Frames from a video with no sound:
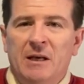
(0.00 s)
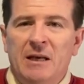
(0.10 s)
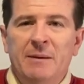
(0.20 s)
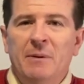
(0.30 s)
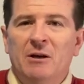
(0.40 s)

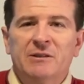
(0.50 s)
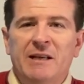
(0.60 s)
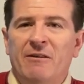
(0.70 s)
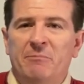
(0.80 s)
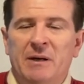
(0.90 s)
Emails
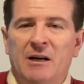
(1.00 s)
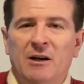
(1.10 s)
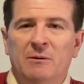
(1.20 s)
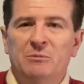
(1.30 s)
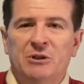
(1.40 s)
have
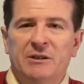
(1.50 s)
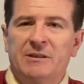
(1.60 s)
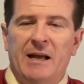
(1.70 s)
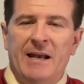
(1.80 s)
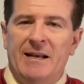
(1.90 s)
become
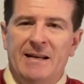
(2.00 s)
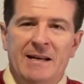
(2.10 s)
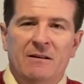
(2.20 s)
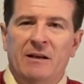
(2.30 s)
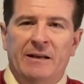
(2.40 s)
just a,
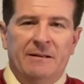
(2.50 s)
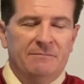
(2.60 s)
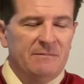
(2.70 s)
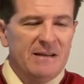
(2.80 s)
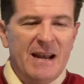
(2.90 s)
a
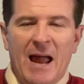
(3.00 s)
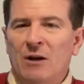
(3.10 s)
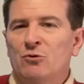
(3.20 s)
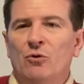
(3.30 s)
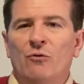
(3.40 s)

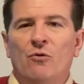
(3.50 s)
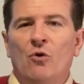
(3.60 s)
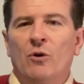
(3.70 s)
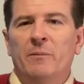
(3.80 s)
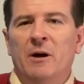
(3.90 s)
natural
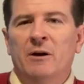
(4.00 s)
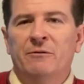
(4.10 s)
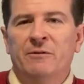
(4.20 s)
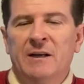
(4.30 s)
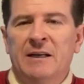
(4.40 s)
form
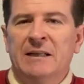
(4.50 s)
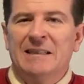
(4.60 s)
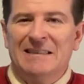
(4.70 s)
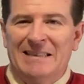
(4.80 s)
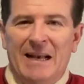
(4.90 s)
of
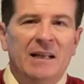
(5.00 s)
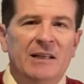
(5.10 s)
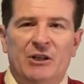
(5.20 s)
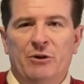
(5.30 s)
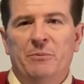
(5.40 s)

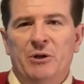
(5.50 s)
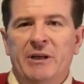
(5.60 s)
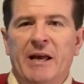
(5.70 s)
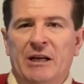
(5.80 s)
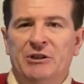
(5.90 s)
daily
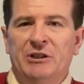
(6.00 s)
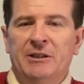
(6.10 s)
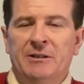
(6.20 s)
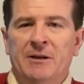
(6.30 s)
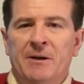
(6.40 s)

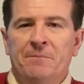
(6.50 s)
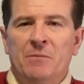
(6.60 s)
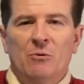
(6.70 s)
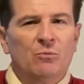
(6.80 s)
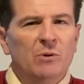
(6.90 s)
communication
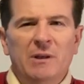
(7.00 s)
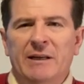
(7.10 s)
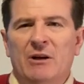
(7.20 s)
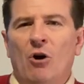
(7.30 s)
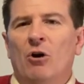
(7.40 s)
really
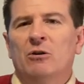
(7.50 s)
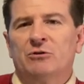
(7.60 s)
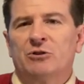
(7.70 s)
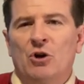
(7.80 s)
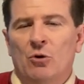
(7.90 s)
in all
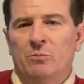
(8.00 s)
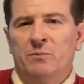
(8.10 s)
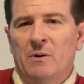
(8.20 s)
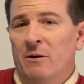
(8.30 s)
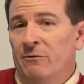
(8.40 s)
scope
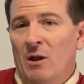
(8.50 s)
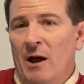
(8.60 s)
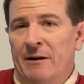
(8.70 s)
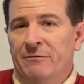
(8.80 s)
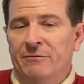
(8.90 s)
of
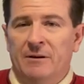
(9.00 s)
life.